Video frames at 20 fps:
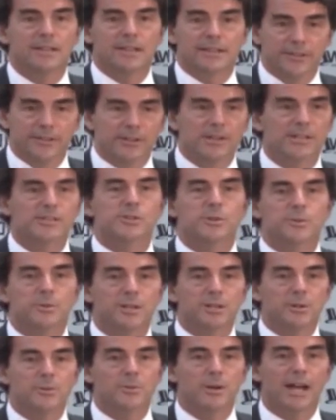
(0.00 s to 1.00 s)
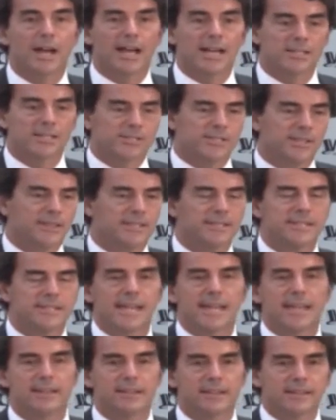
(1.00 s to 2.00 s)
there is a real rise to the
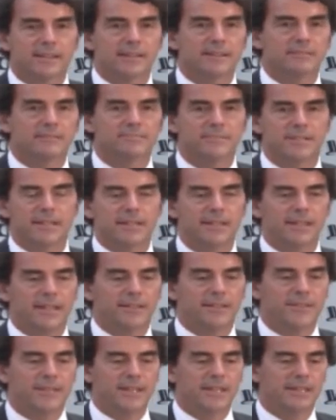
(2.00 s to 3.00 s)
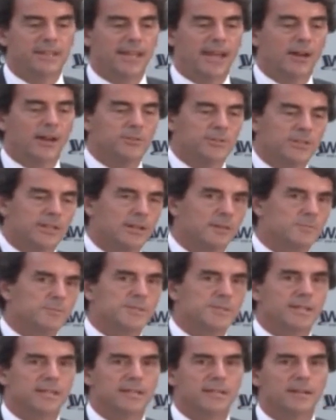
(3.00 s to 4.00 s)
data that and the
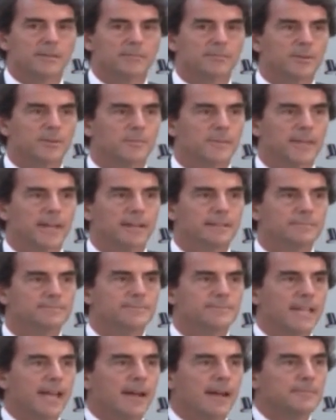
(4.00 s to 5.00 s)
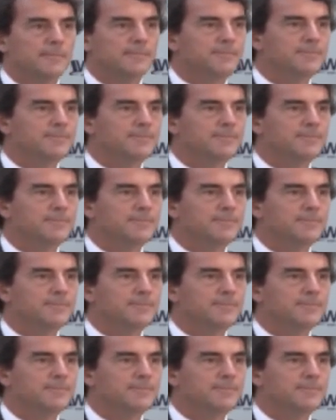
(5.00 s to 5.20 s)
outcomes that come from that. Yeah?